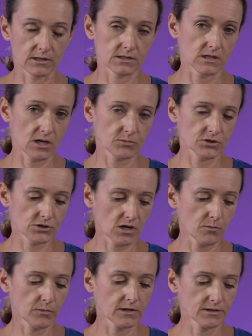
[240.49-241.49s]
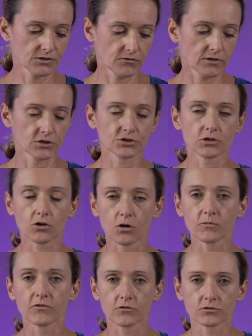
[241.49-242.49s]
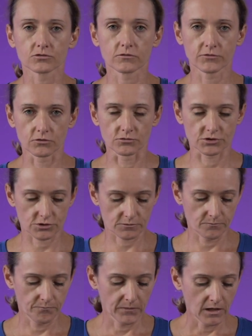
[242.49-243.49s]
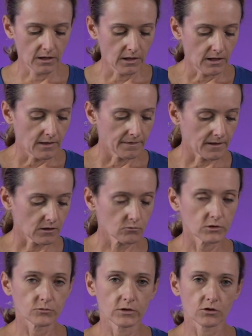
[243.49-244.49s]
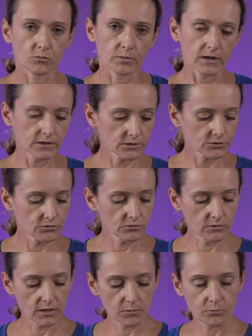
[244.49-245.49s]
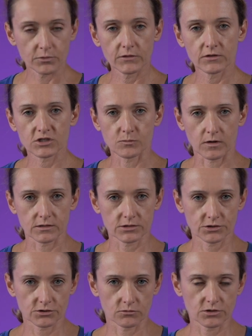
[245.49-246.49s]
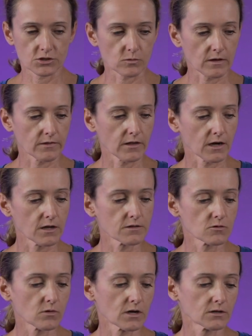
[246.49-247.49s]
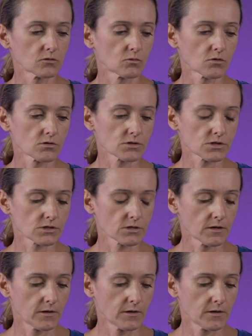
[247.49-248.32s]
a slab strap is first comfort of use. Now when we compared it to the previous mask, so this one, the other one was